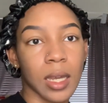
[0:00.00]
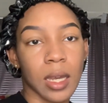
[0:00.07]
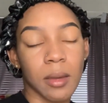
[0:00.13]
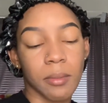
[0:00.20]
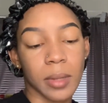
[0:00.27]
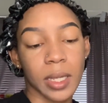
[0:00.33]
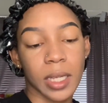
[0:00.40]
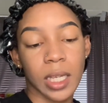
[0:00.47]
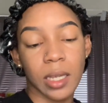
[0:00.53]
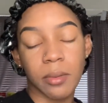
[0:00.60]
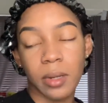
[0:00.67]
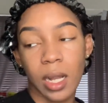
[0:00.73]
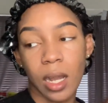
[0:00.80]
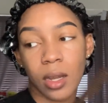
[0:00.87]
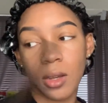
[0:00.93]
but keep your
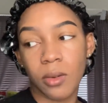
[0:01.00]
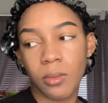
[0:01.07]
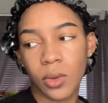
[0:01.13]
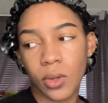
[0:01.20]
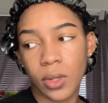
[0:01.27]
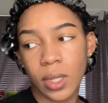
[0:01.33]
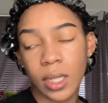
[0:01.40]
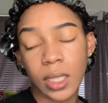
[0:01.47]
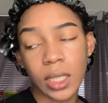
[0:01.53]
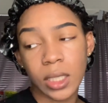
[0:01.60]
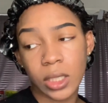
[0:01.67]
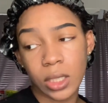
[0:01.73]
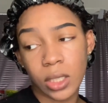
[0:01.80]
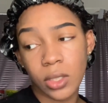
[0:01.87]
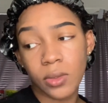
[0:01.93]
hot comb on because
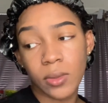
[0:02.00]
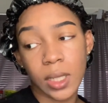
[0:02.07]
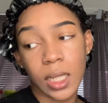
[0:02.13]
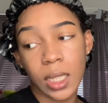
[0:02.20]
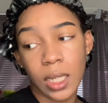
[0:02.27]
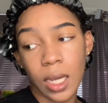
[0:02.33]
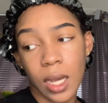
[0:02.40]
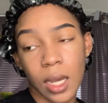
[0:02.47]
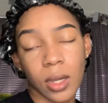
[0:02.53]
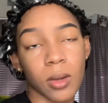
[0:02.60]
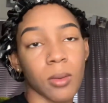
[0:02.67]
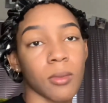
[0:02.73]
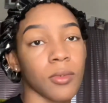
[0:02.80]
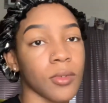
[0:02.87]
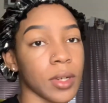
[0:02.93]
you need a hot comb for an